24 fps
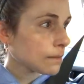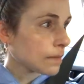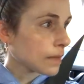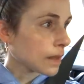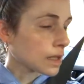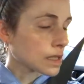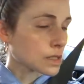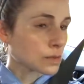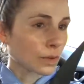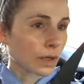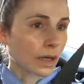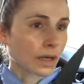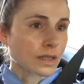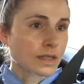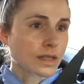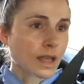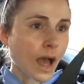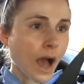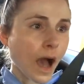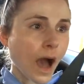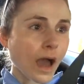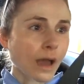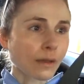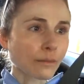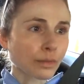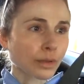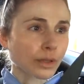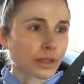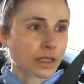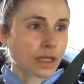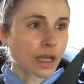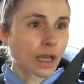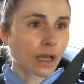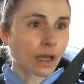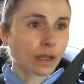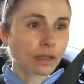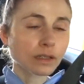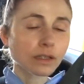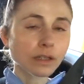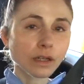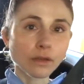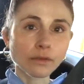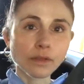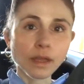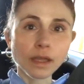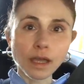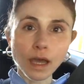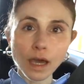is where it's at and pretend, you
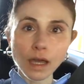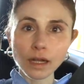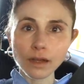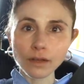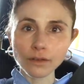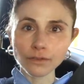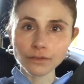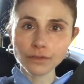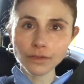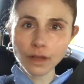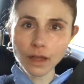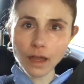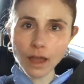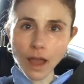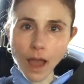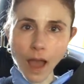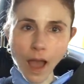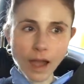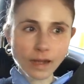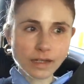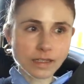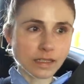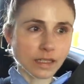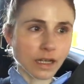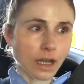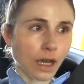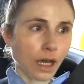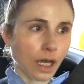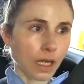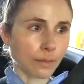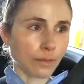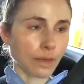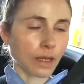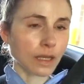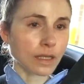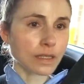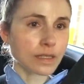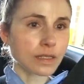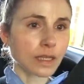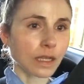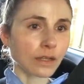know, they kind of act anonymous.